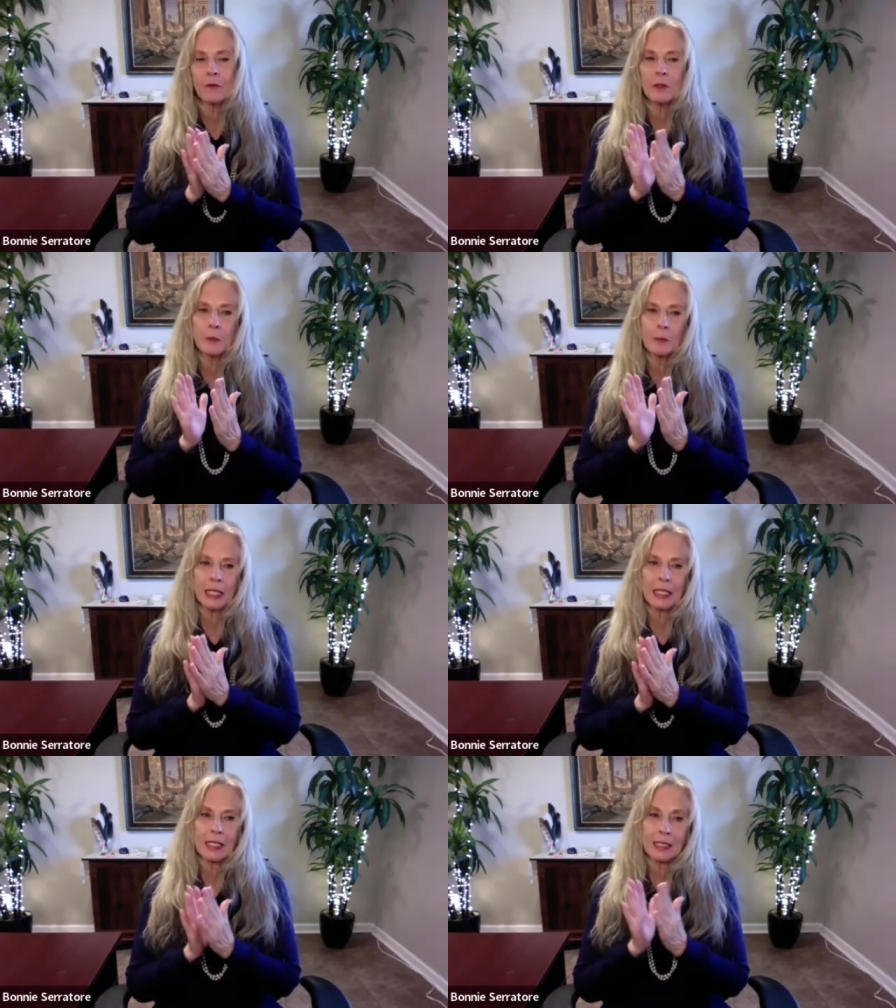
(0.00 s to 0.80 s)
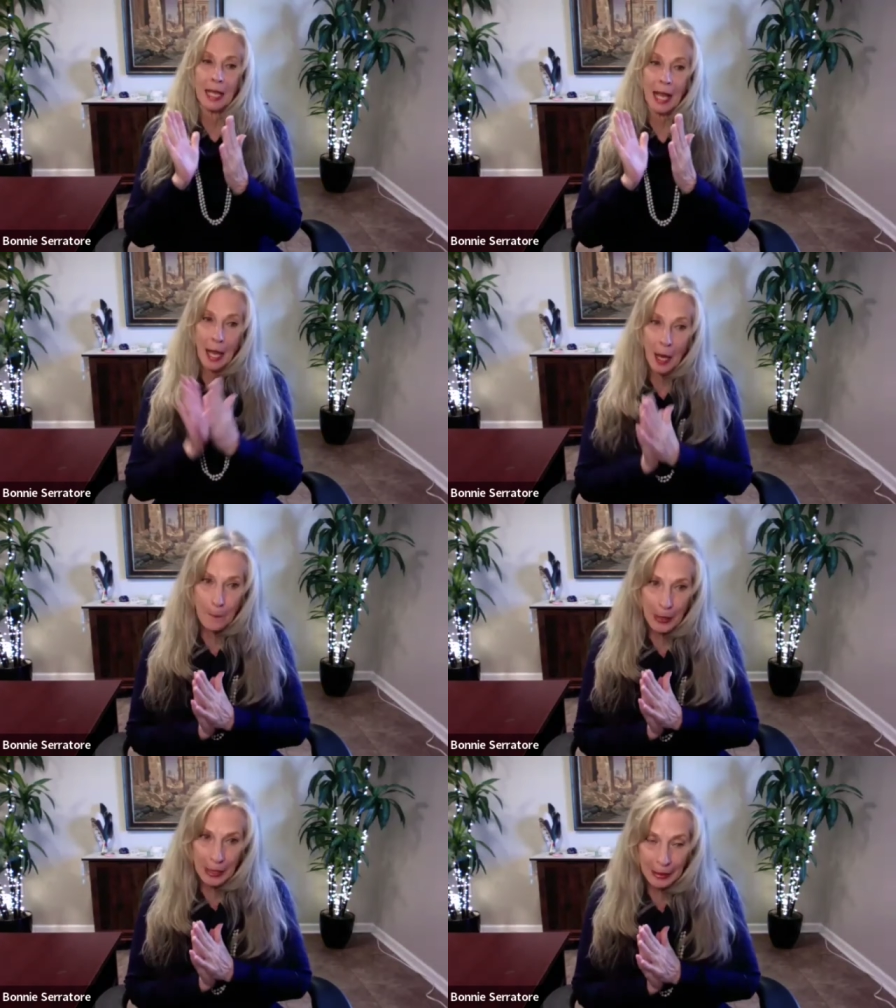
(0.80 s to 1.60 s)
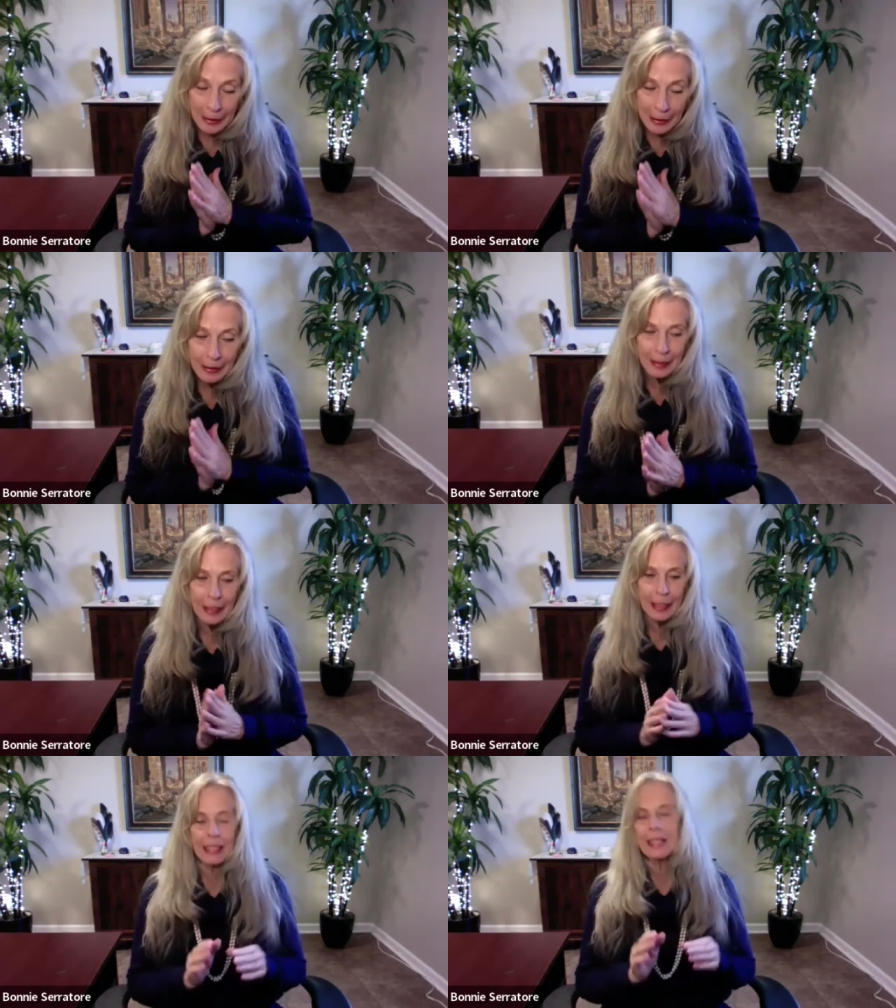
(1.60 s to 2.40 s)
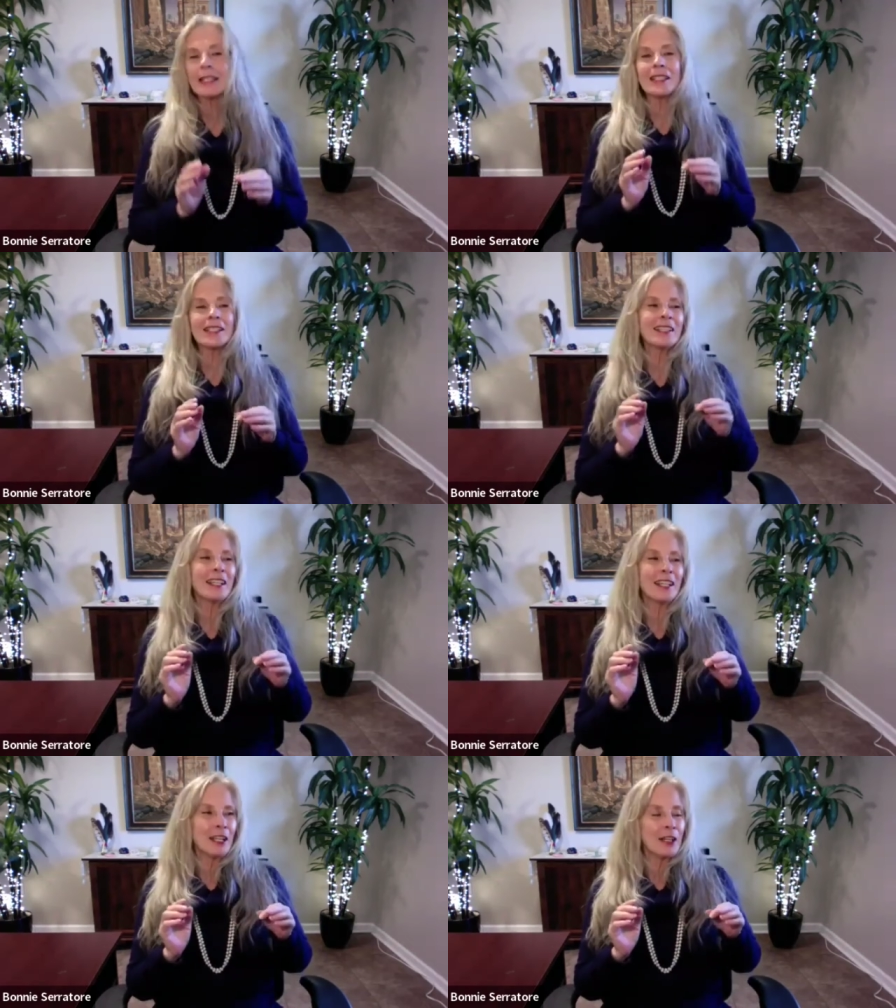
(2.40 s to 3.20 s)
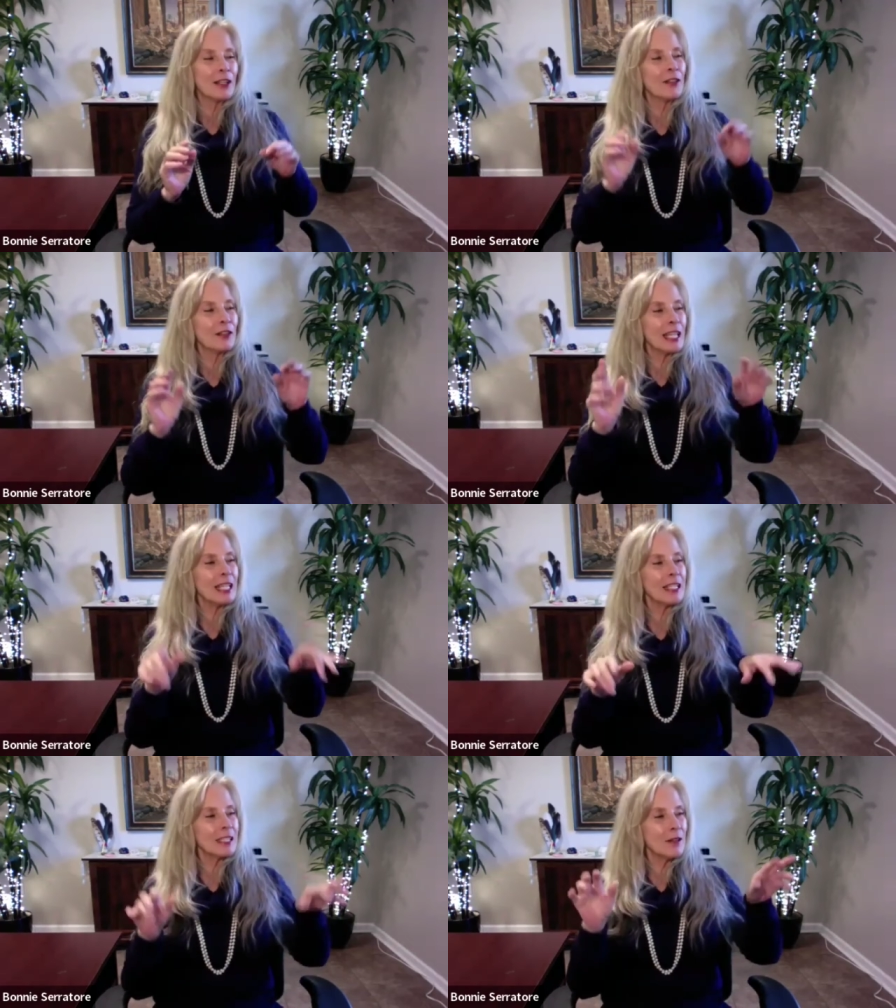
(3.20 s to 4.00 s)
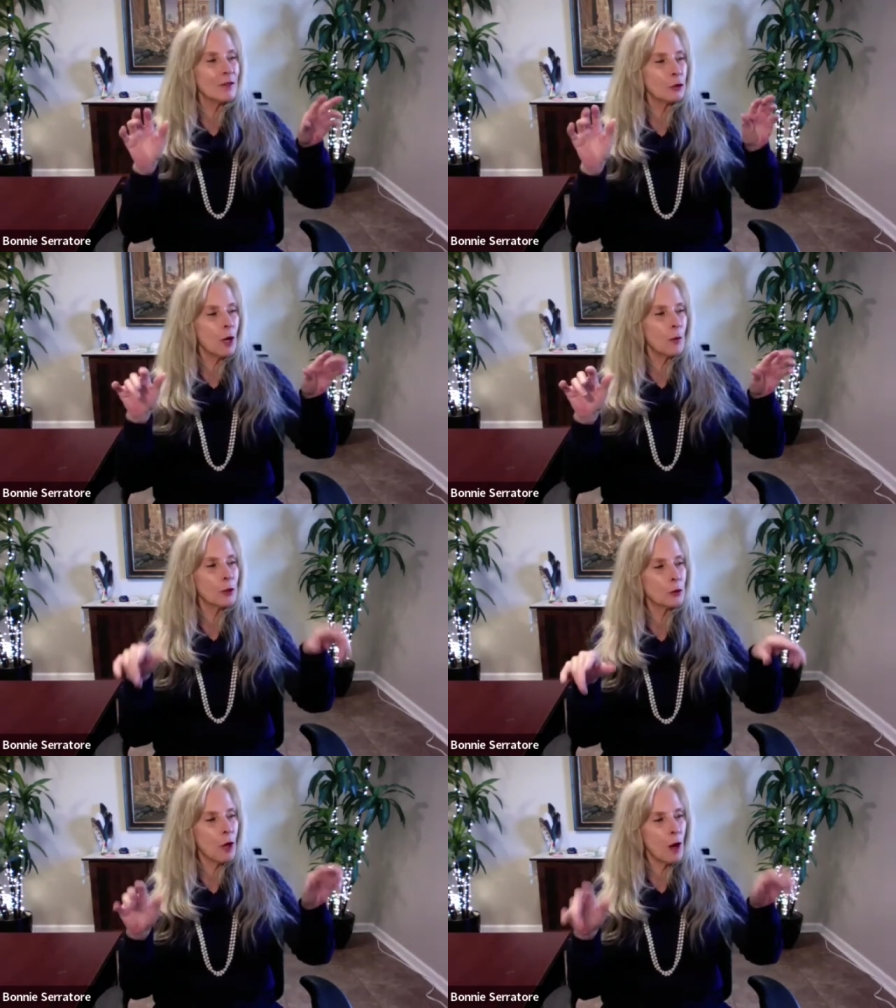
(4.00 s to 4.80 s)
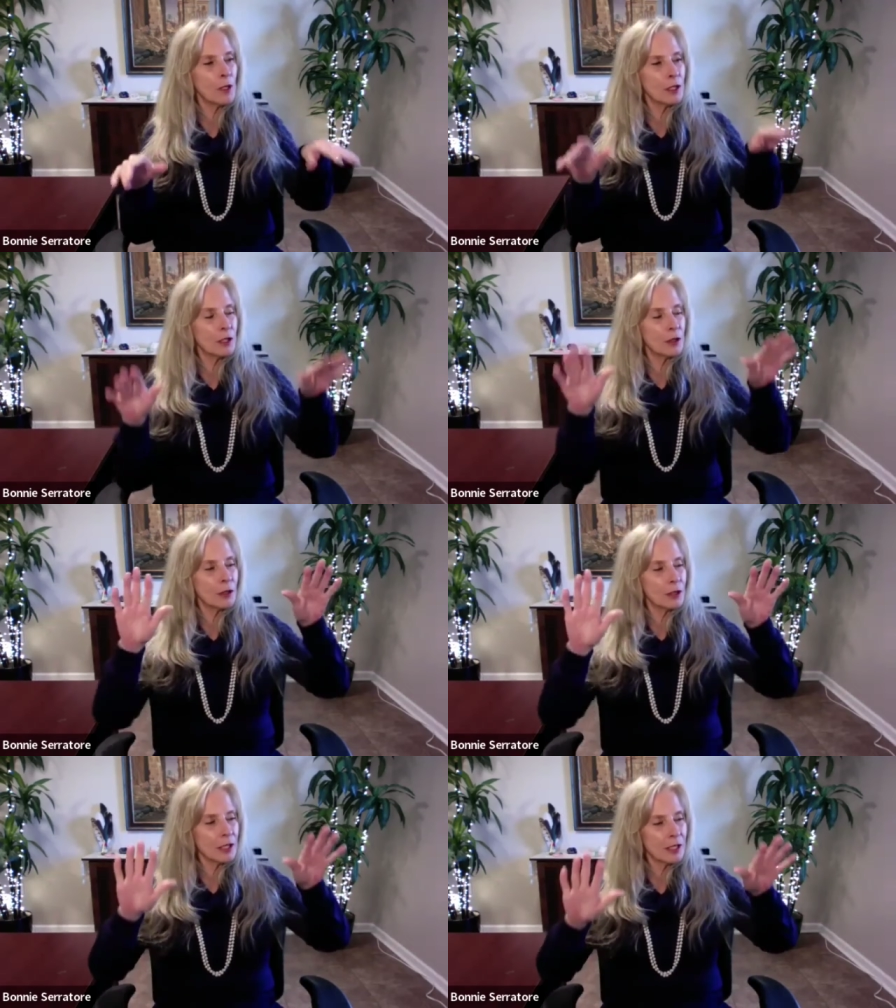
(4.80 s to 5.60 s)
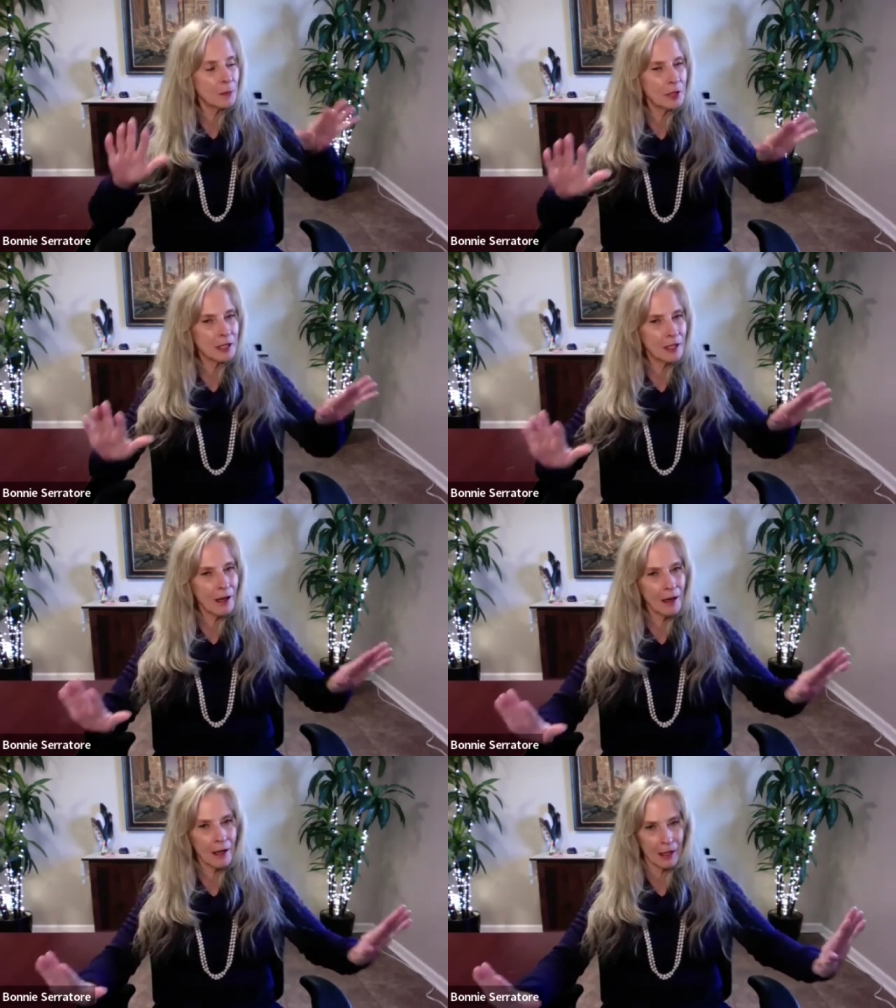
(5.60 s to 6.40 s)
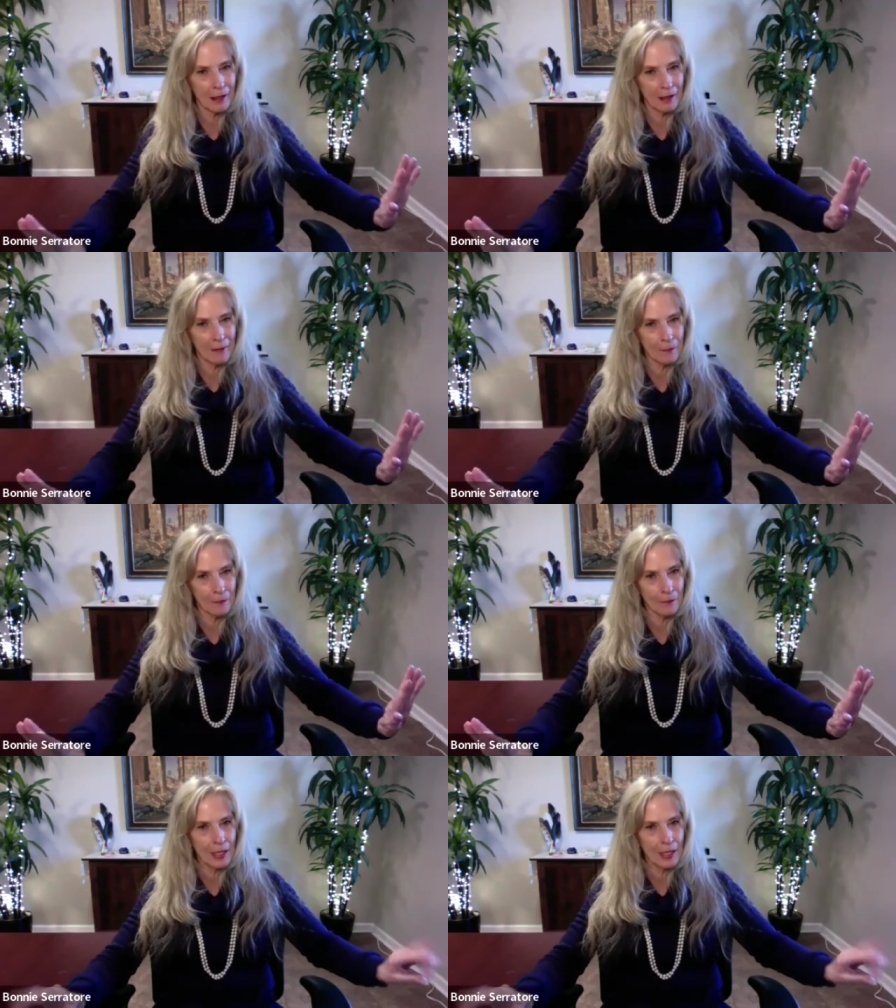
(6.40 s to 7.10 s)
And what begins to happen is the things of trauma, drama start to subside.